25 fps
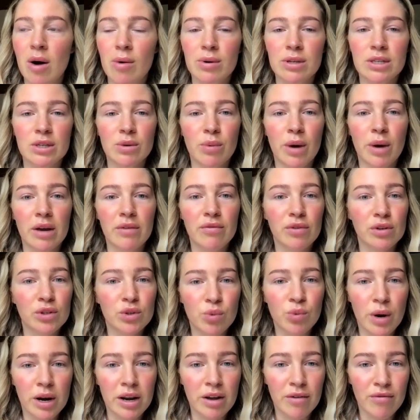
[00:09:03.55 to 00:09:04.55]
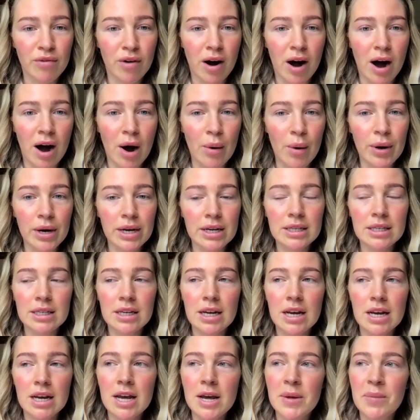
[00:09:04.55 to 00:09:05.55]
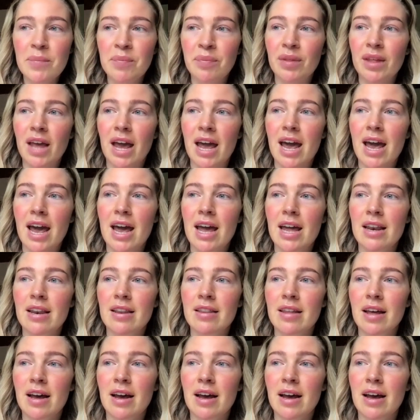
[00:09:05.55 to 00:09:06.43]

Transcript: I was awake for twenty-four hours, and,